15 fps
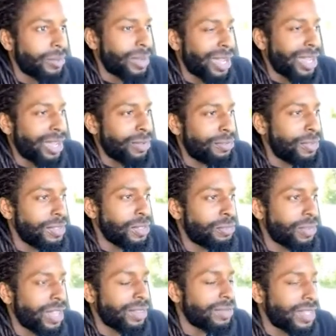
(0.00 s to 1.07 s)
my
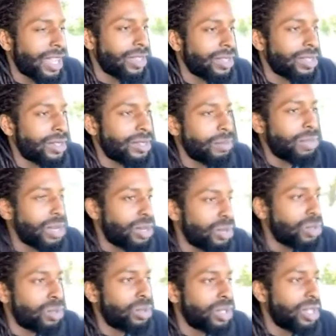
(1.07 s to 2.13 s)
55-gallon
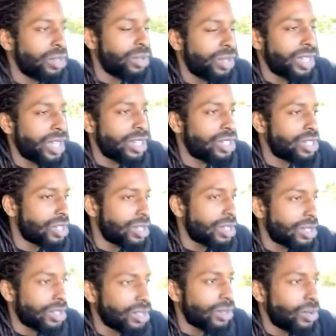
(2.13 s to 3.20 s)
barrel irrigation
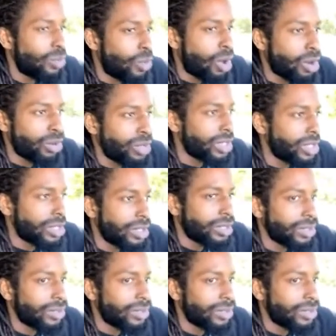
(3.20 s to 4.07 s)
watering